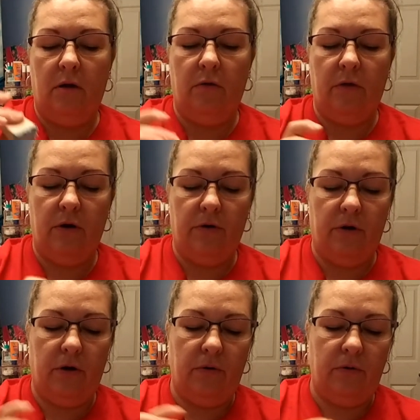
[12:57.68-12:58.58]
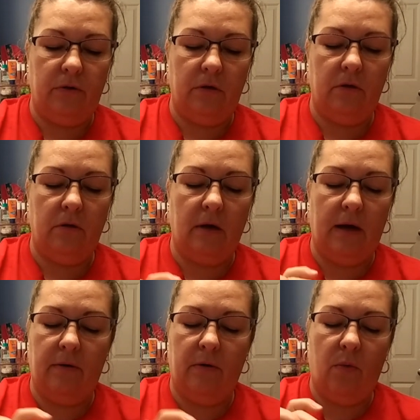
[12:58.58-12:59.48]
other than her nose.
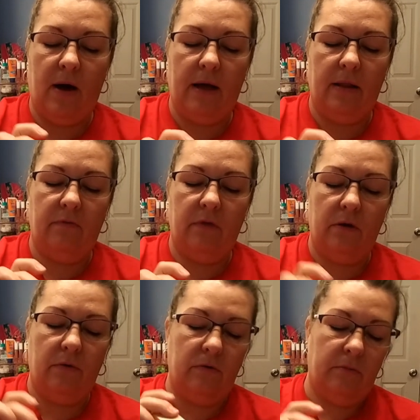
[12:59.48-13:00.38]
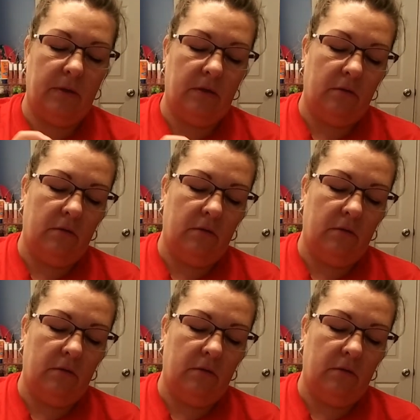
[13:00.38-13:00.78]
I don't know why I leave the nose, but